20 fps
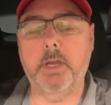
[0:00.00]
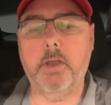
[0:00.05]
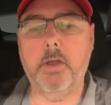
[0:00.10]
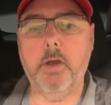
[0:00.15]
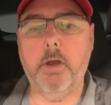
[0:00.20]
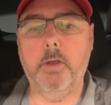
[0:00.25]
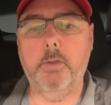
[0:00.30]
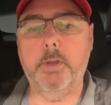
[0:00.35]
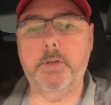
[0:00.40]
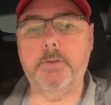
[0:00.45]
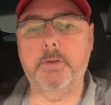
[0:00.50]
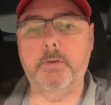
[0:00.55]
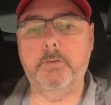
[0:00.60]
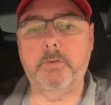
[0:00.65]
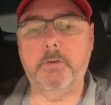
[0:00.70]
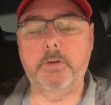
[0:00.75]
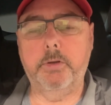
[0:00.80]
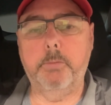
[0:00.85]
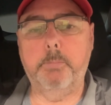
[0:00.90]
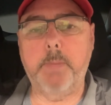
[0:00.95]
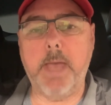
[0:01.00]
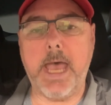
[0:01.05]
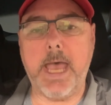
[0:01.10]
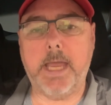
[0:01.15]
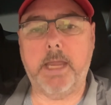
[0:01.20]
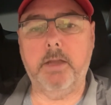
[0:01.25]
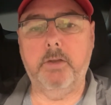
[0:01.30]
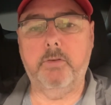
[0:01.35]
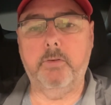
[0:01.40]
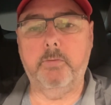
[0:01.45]
car that there's a new
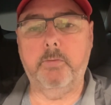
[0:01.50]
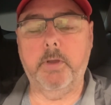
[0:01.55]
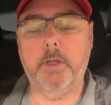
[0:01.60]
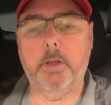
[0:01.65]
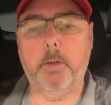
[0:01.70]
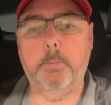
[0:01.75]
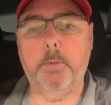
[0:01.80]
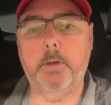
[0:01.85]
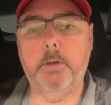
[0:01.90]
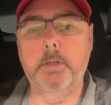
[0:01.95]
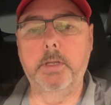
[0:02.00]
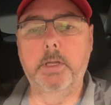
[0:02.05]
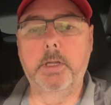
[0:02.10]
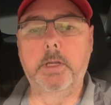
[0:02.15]
package available,